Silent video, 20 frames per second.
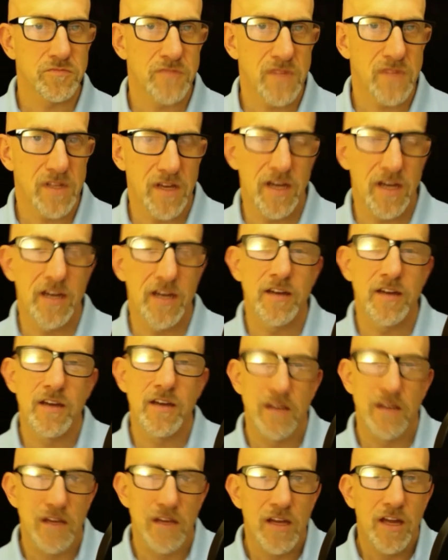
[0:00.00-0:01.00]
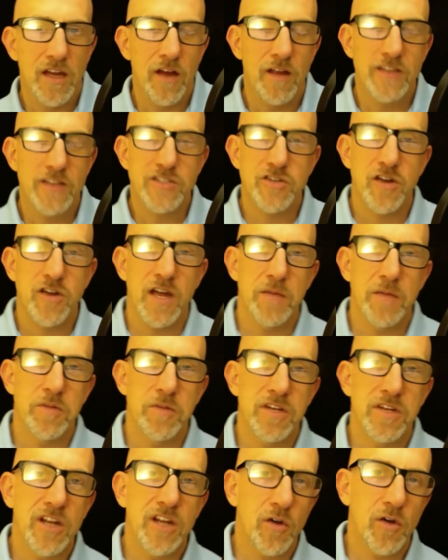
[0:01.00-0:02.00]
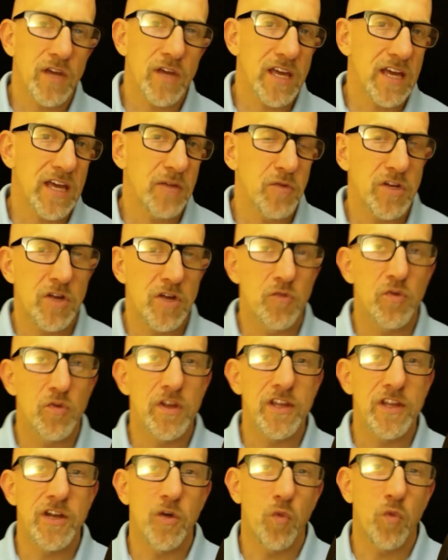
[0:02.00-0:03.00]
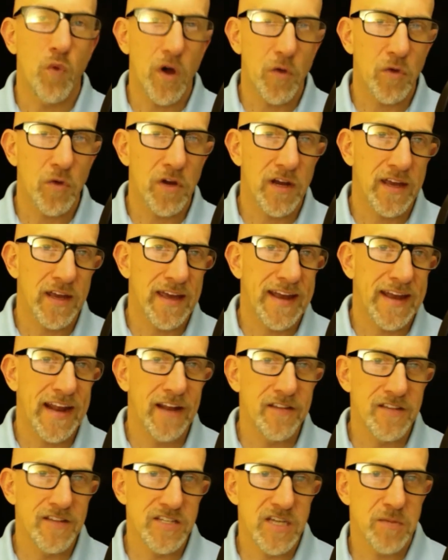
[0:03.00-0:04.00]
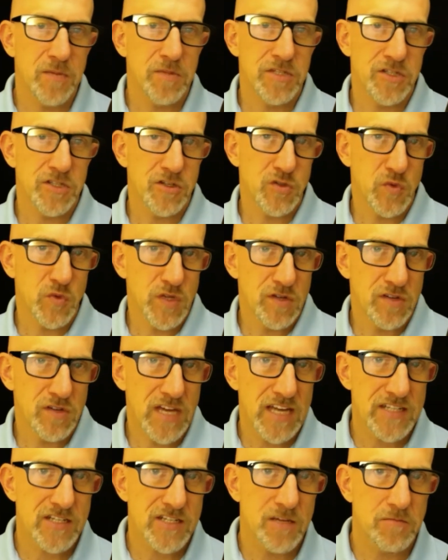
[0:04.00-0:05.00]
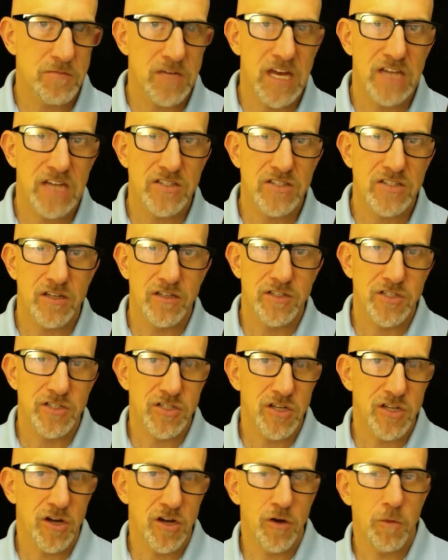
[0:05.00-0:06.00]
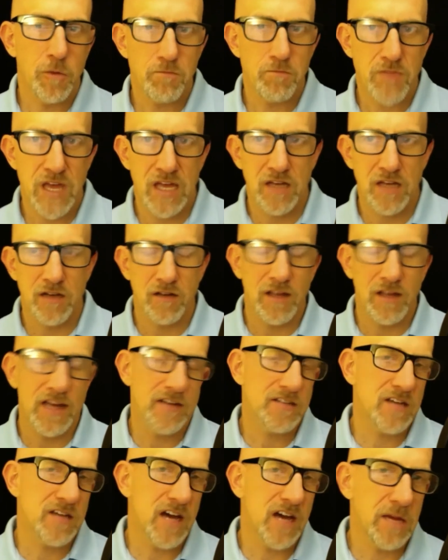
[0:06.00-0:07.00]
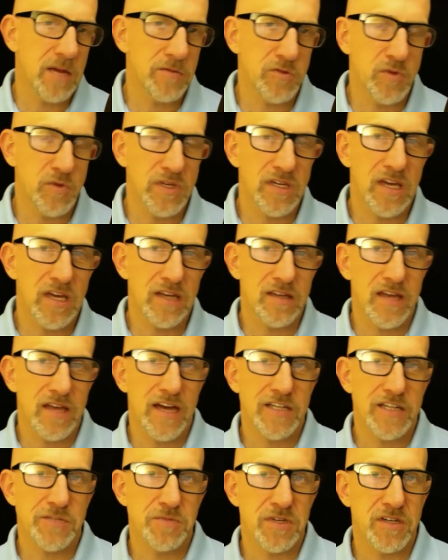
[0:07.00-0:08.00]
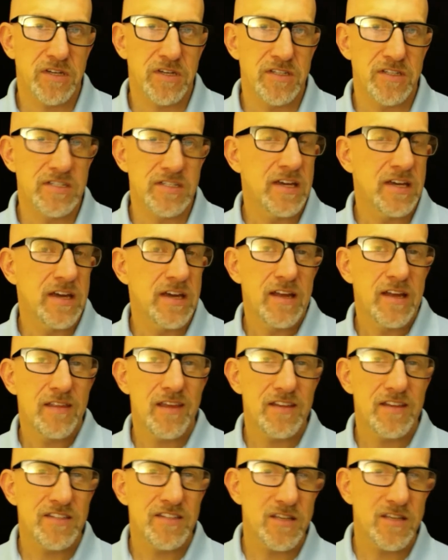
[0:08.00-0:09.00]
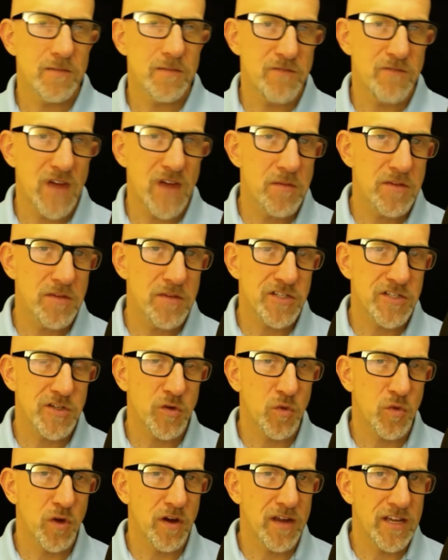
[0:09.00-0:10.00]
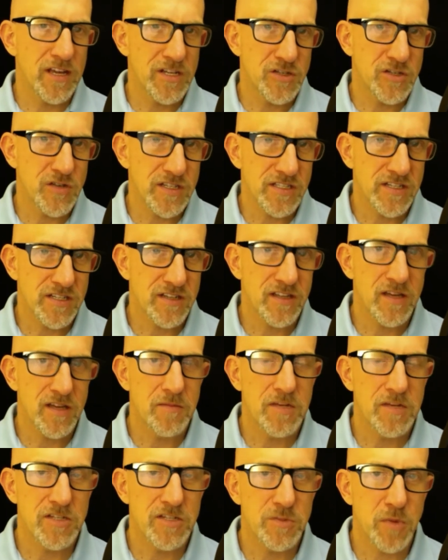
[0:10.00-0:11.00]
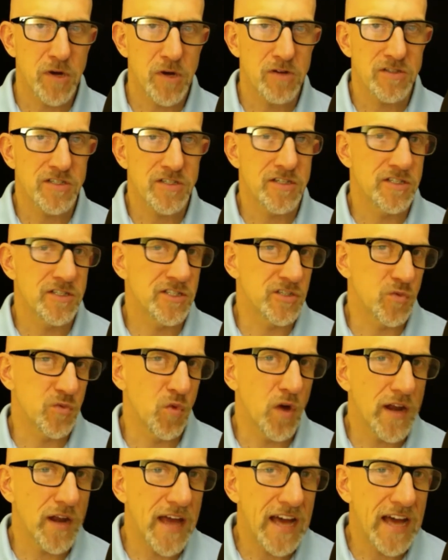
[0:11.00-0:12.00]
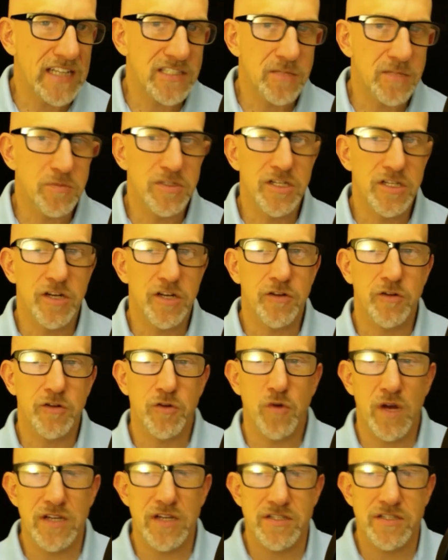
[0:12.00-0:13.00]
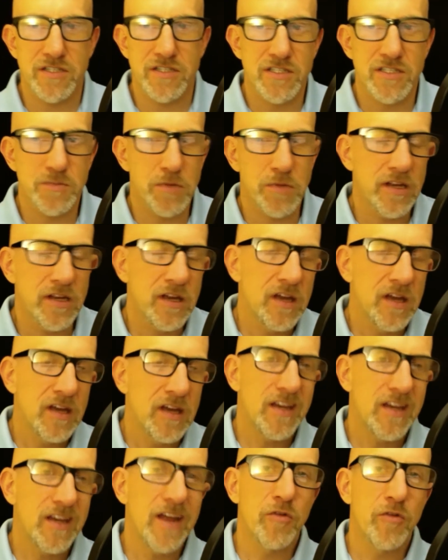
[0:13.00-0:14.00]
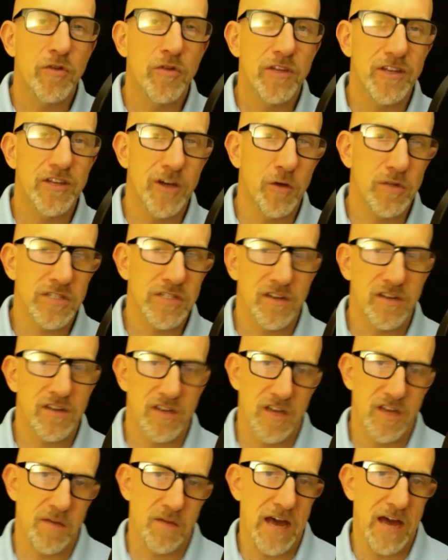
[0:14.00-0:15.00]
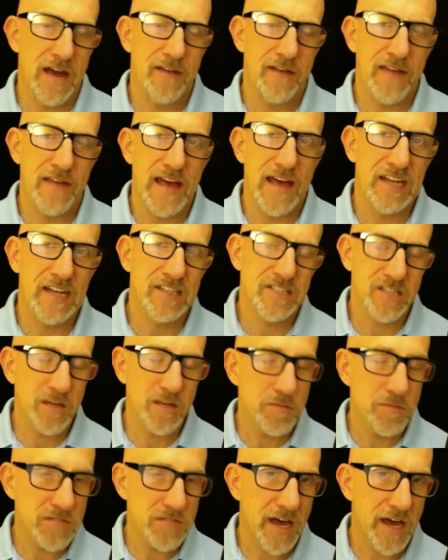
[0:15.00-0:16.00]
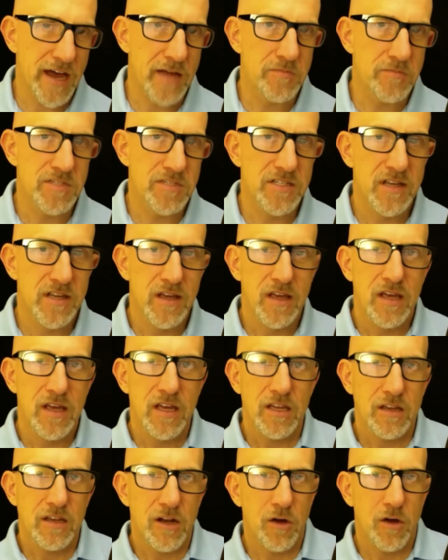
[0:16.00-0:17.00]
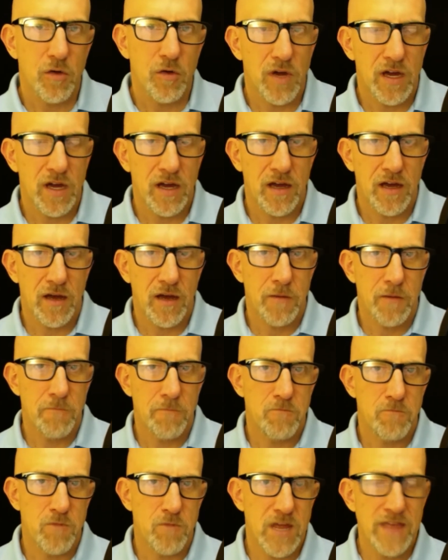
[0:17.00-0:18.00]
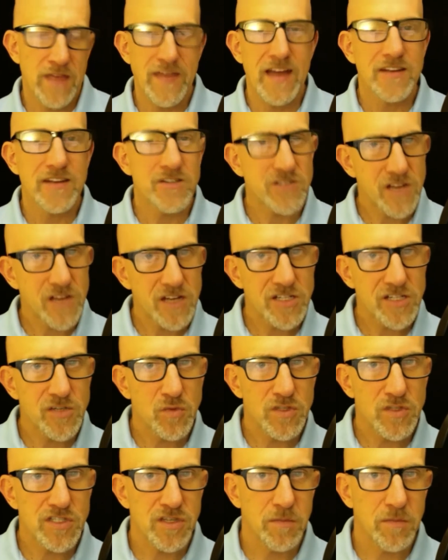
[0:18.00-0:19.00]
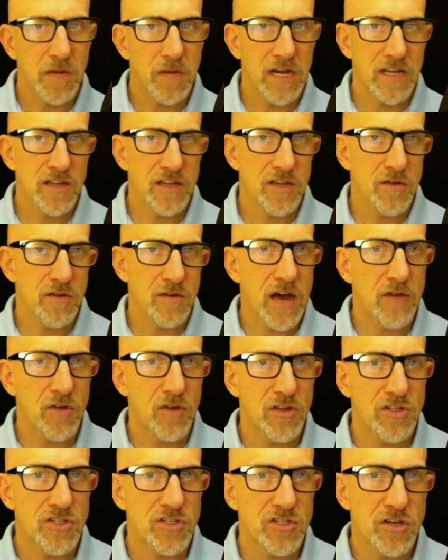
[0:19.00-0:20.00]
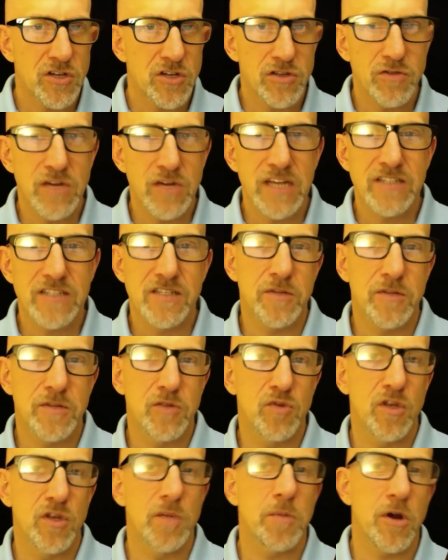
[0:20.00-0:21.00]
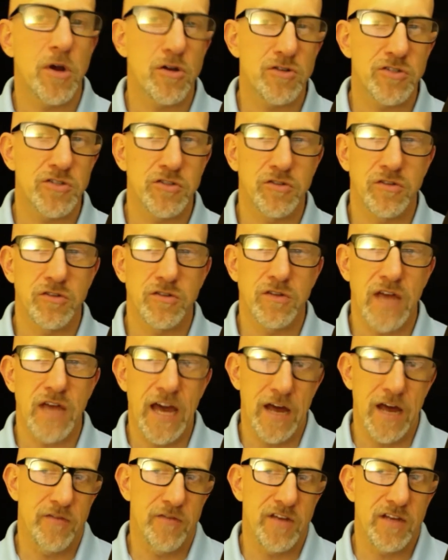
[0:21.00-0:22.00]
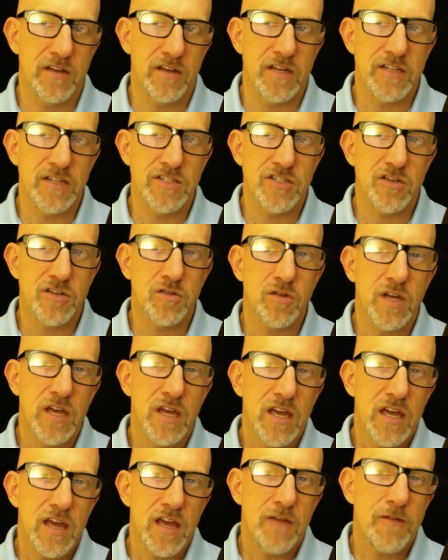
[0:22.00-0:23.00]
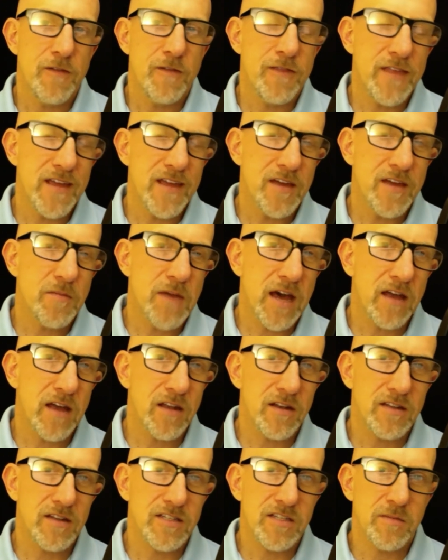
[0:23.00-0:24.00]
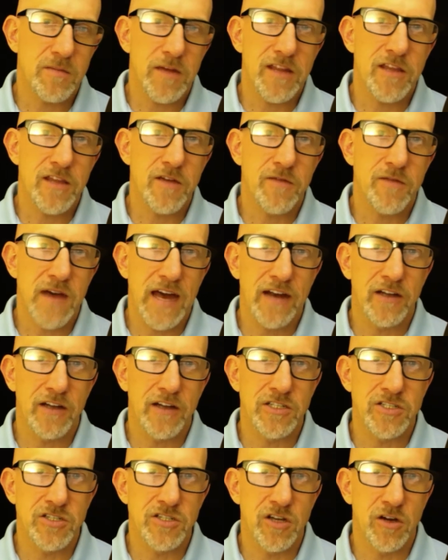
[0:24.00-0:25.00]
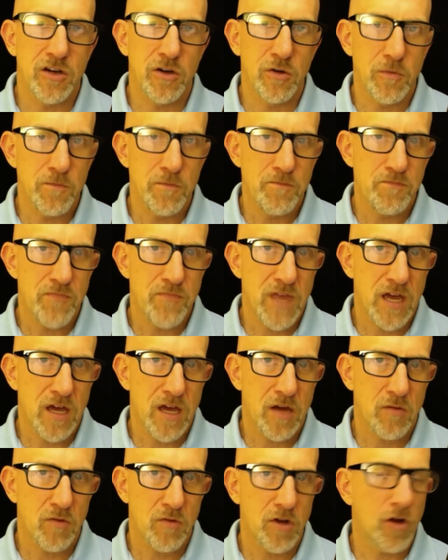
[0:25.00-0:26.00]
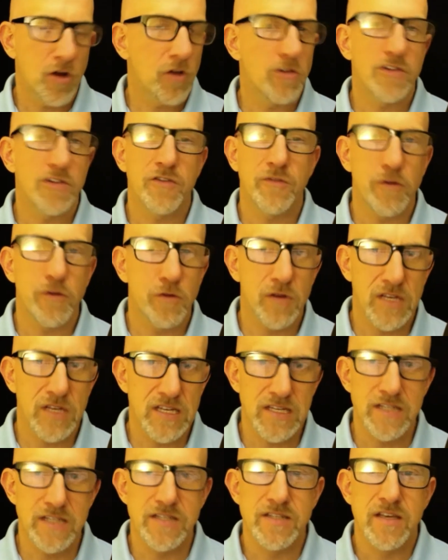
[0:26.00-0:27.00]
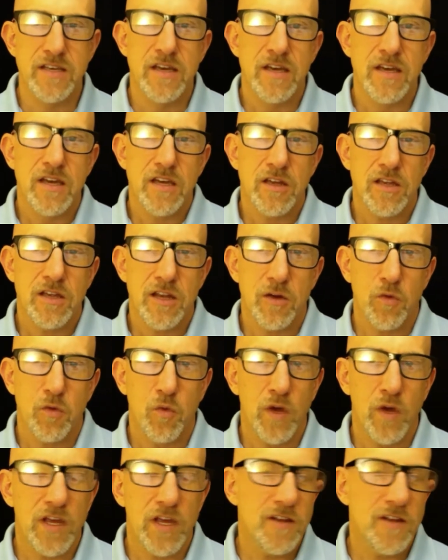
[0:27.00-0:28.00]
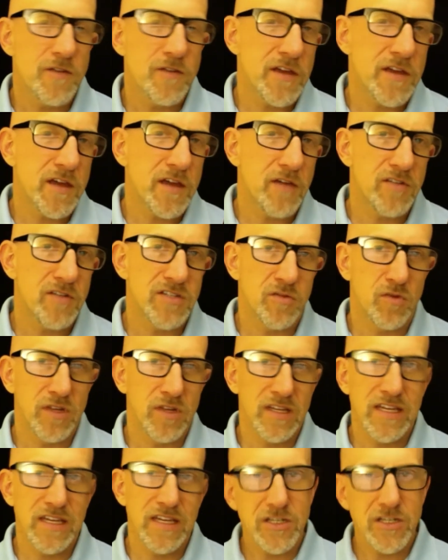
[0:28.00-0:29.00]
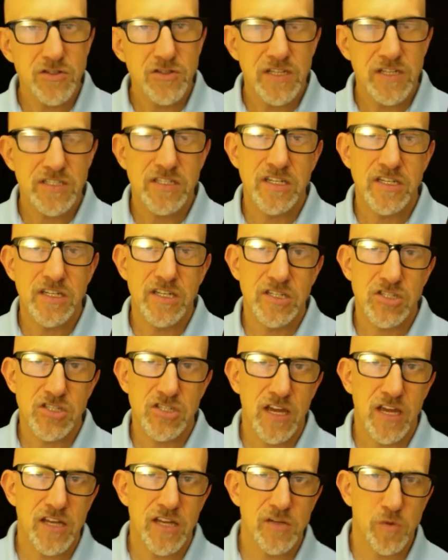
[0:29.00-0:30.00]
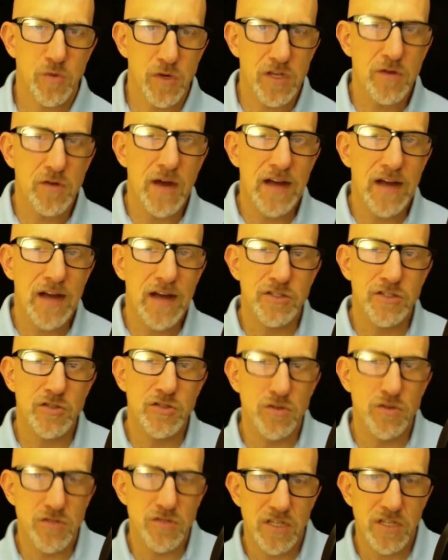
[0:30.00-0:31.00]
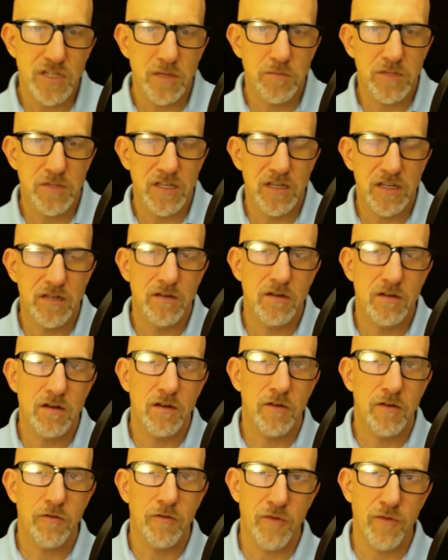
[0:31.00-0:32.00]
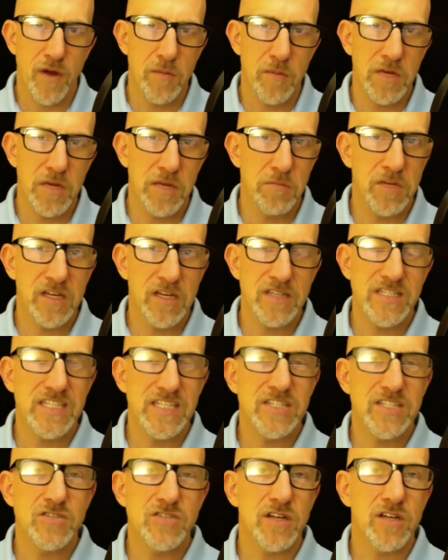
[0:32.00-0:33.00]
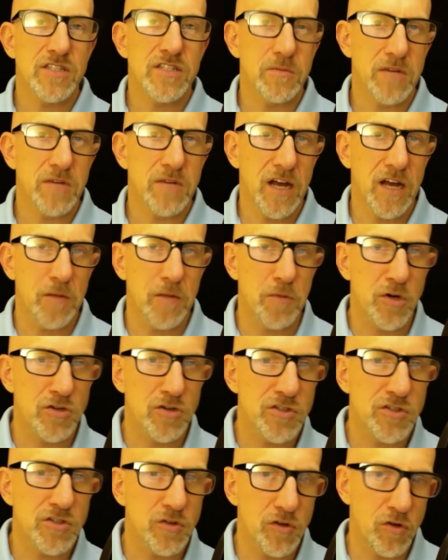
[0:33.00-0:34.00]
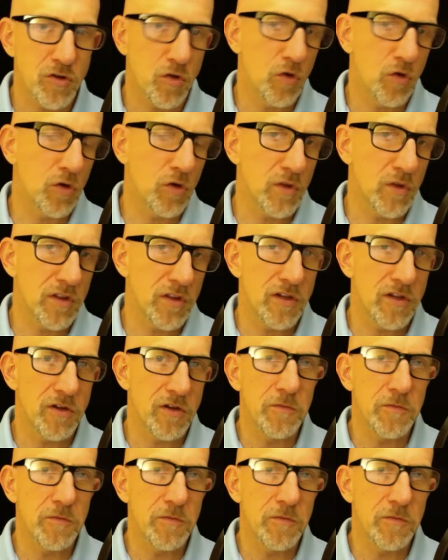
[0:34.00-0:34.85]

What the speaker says: Yeah. Well, that's great. But, you know, again, we don't really know what we're going to get out of these episodes when you get some guest on the show. And a lot of times we get guests because they seem famous or we're interested in them as a person and just want to ask them particular questions, but you never really know what's going to come out of that. And sometimes, you know, in that discussion with somebody that you have on the show, you get something really personal out of it. And so if you think about somebody that you've had on the show, regardless of who it is, what can you think of as a really interesting exchange where you actually drew something from it because it struck some kind of personal chord with you?